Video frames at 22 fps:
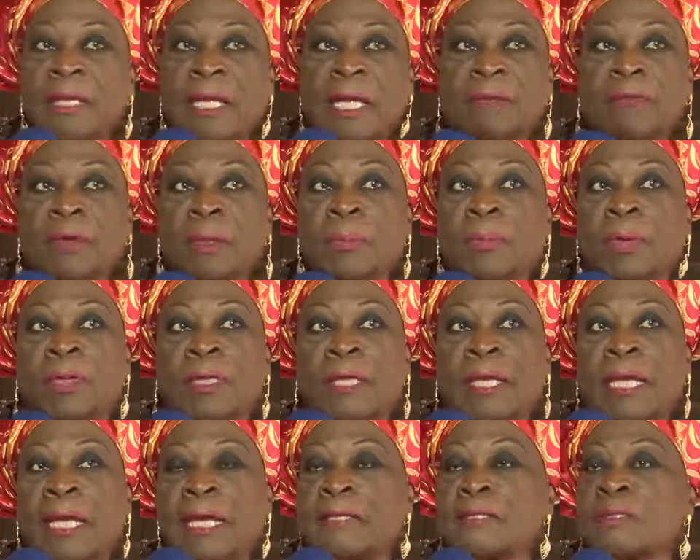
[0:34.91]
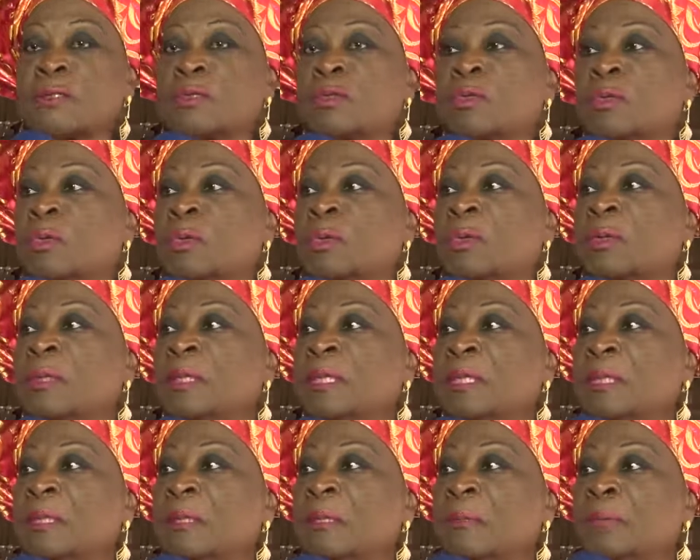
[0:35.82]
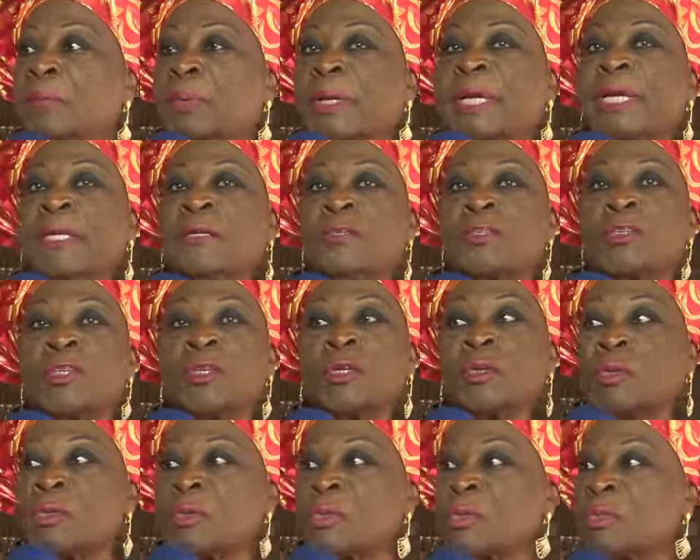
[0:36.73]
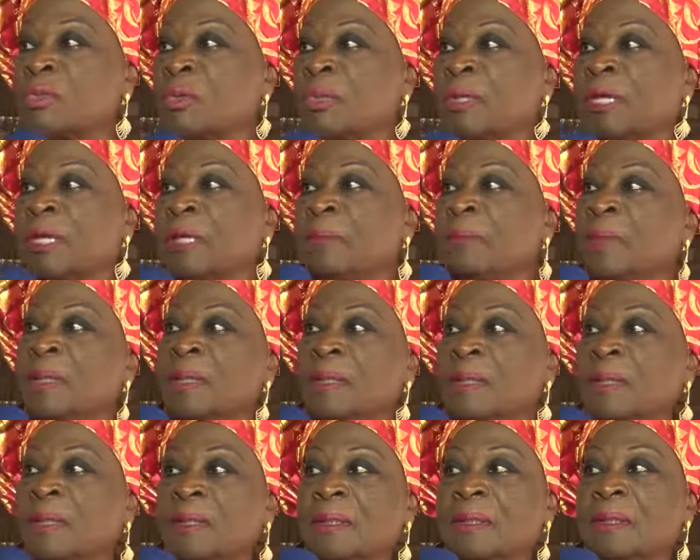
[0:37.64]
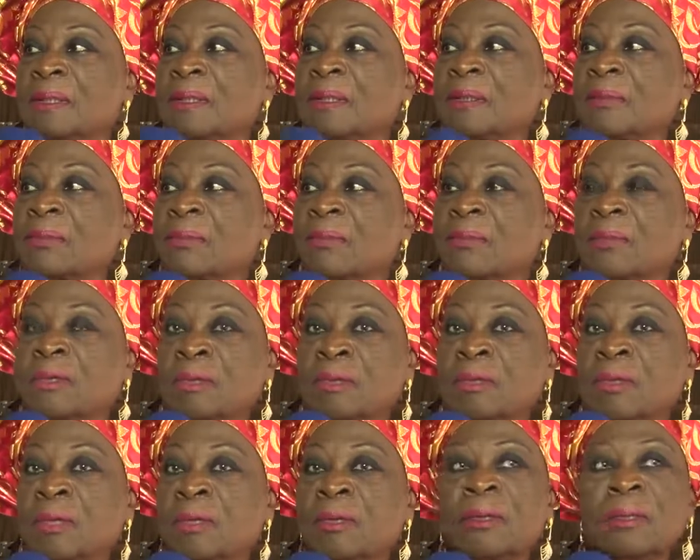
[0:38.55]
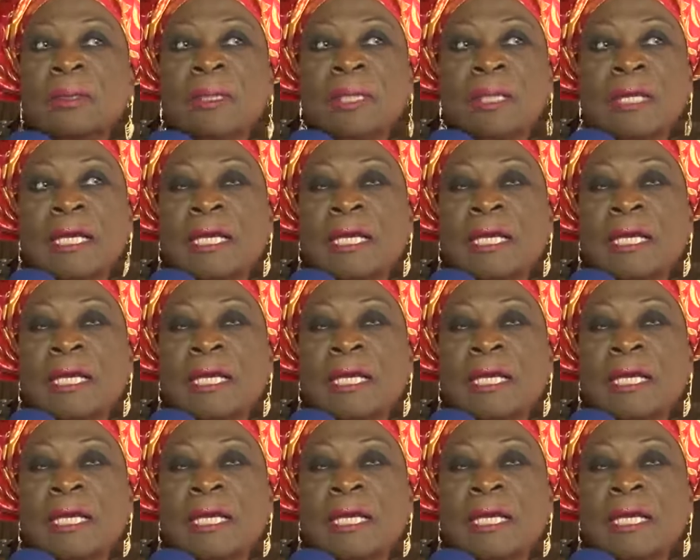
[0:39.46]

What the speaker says: Everybody has to bring dues to him, you know.